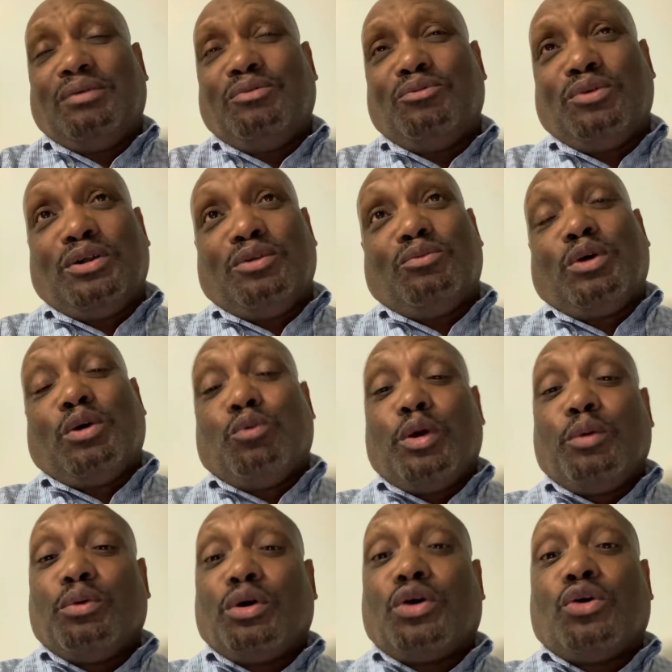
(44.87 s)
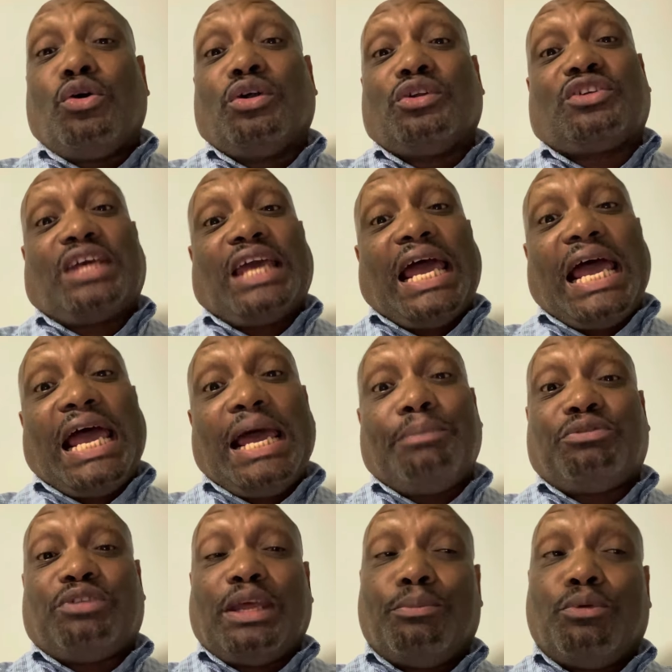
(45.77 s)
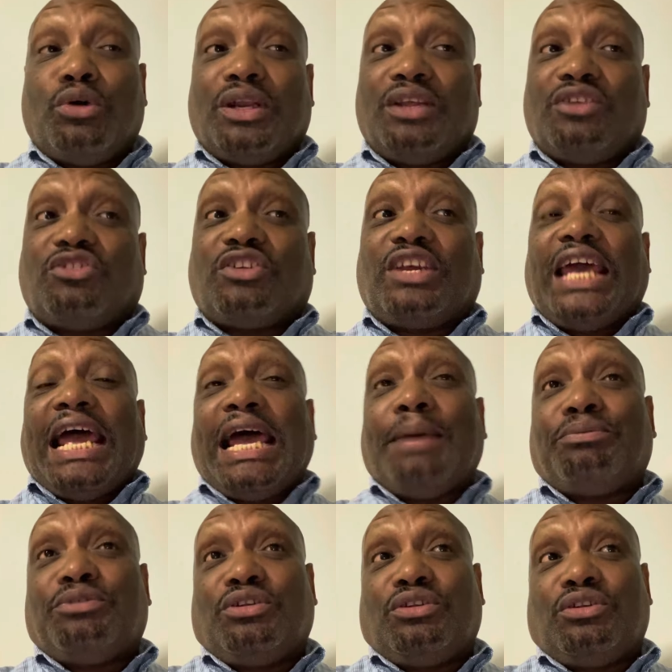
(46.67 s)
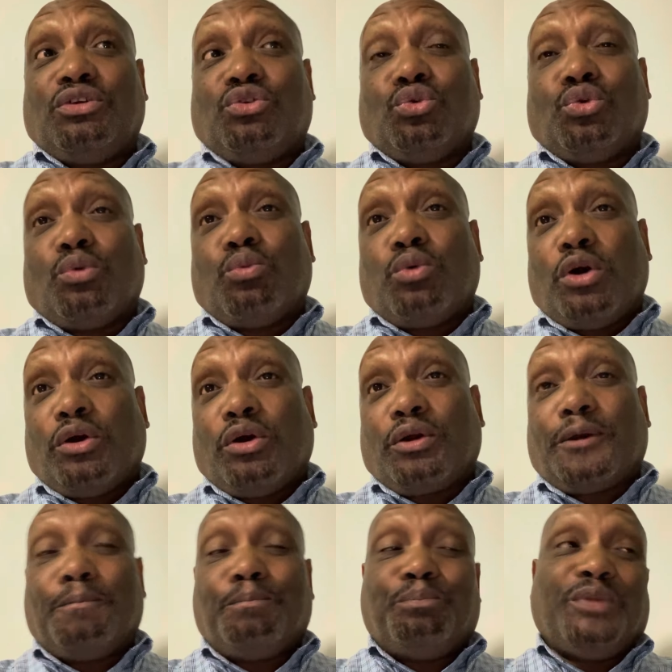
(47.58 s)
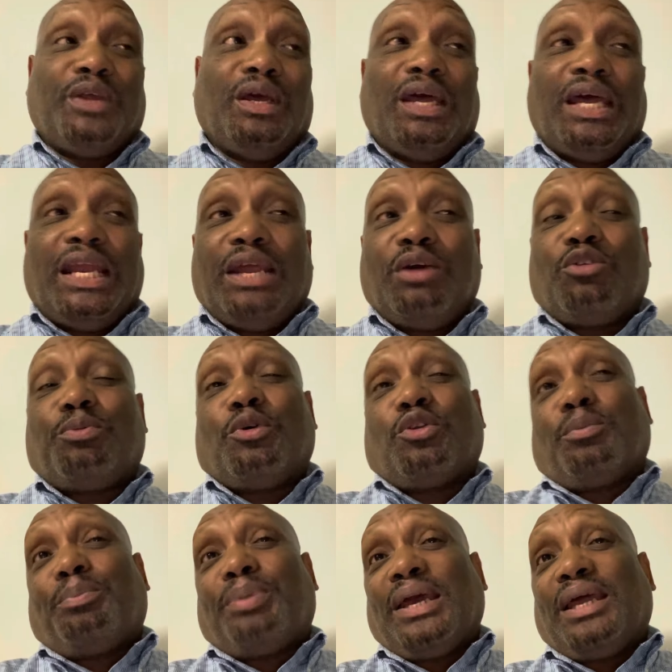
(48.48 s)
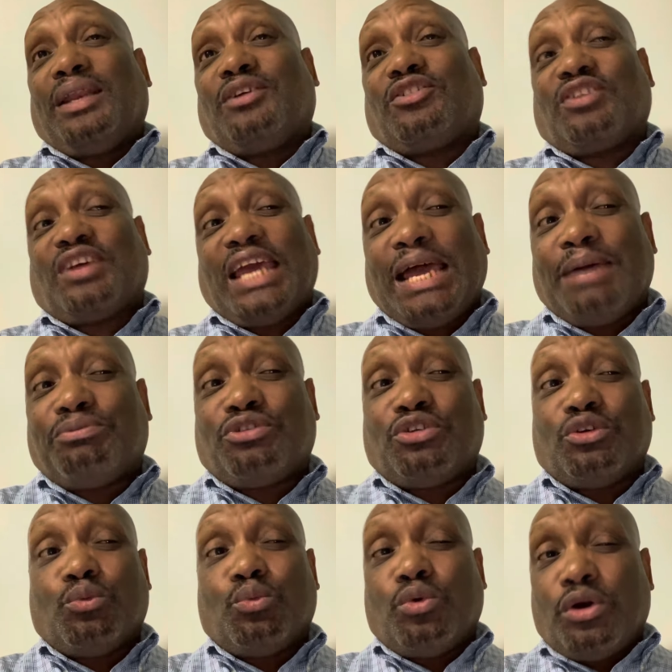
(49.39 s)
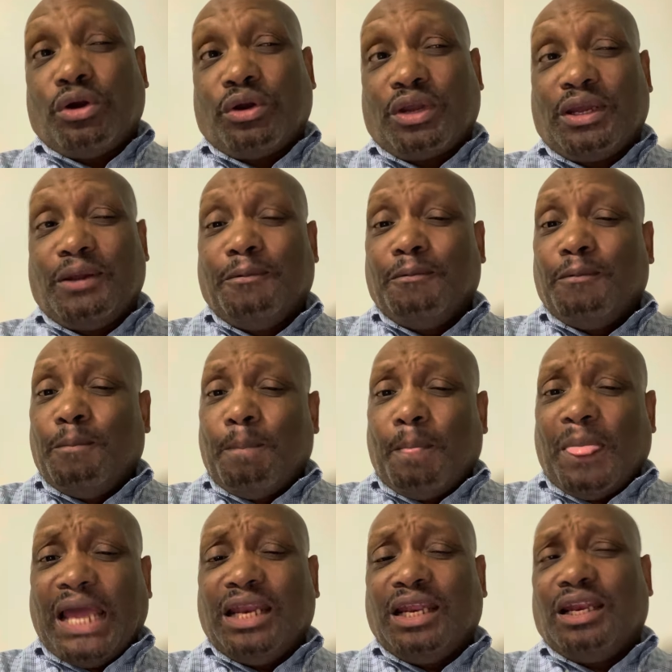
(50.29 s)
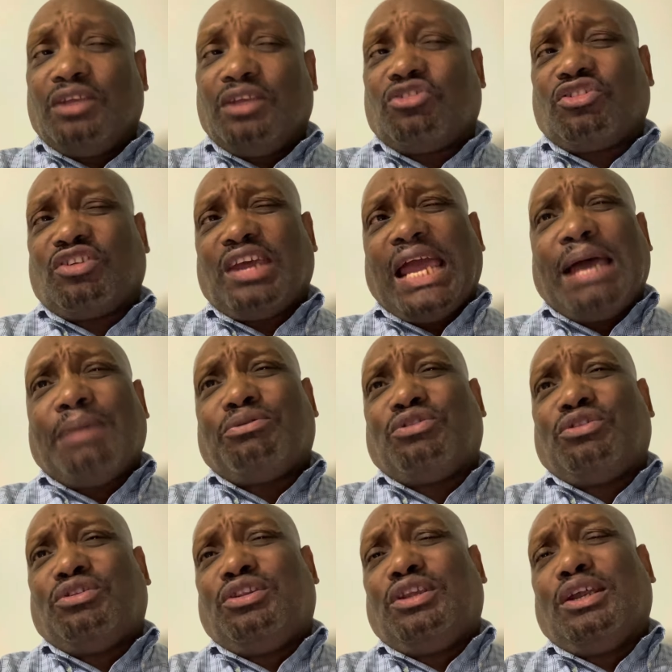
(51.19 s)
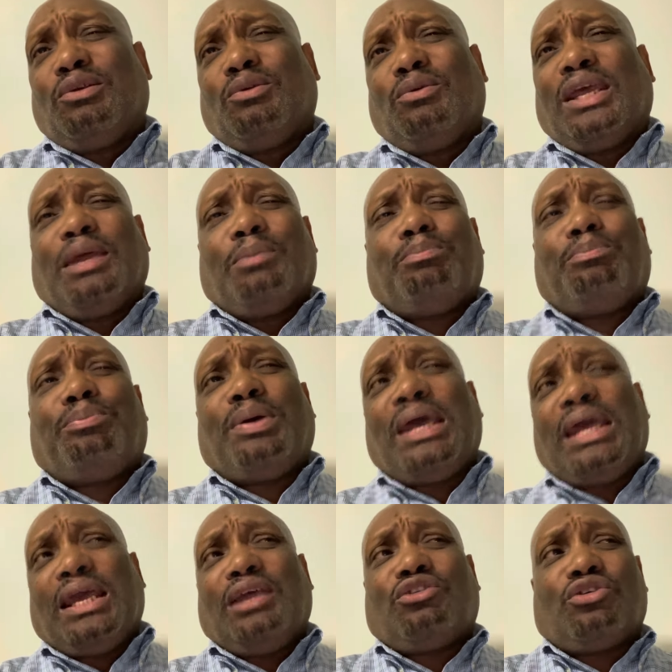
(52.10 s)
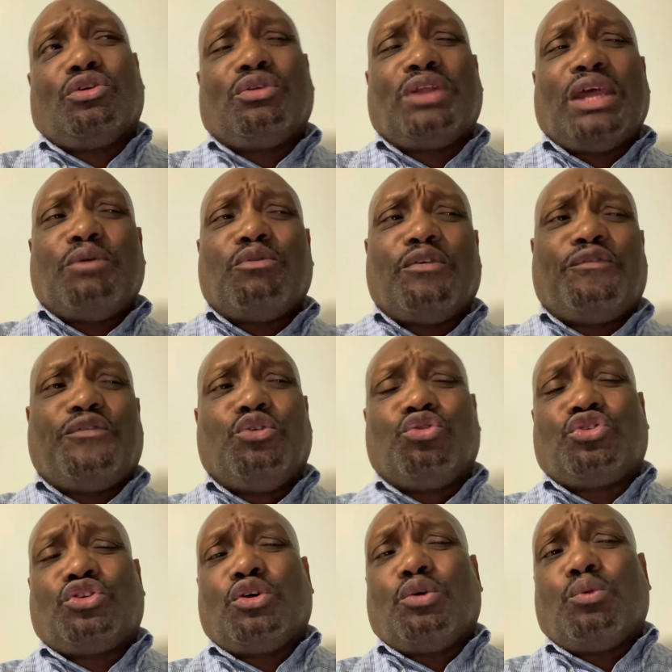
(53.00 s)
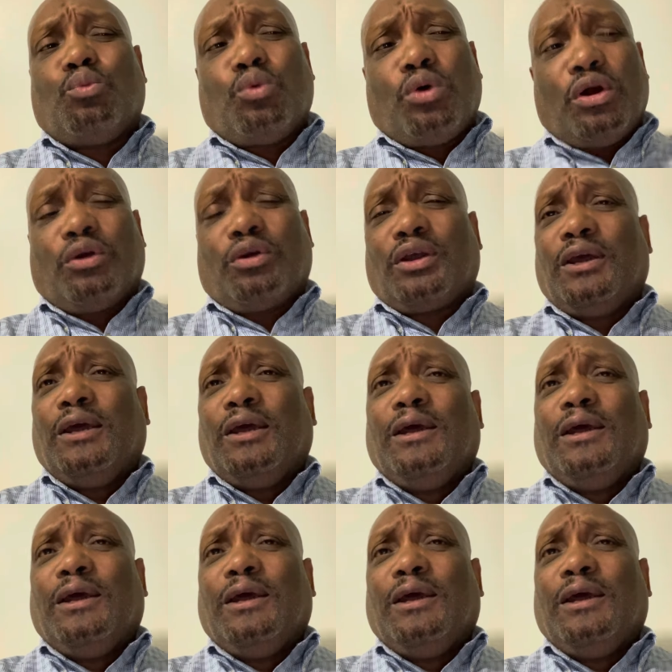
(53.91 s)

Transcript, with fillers: well, what we would call scabs, they brought in scabs to do the work, and they were supposed to pay the scabs to work, and then the scabs didn't get paid, so they refused to work,